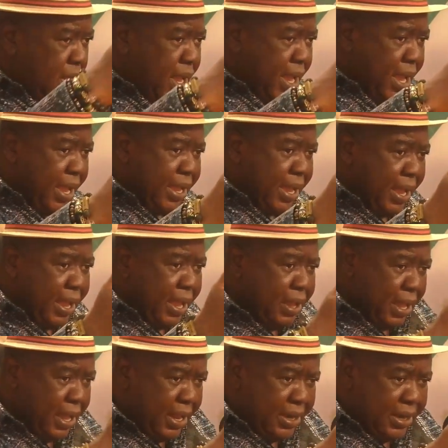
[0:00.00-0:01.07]

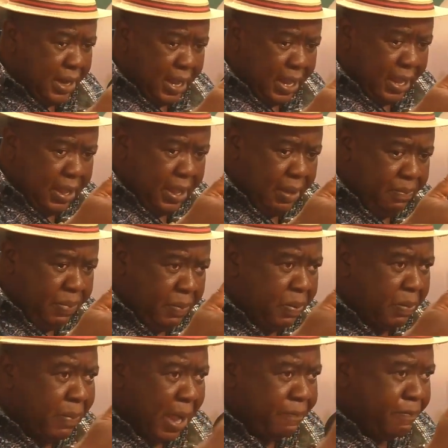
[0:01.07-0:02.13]

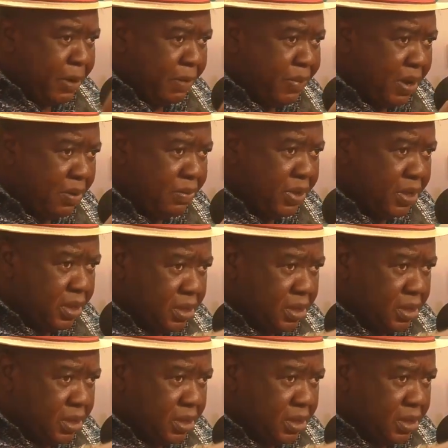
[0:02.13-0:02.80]
MPP Bab about me.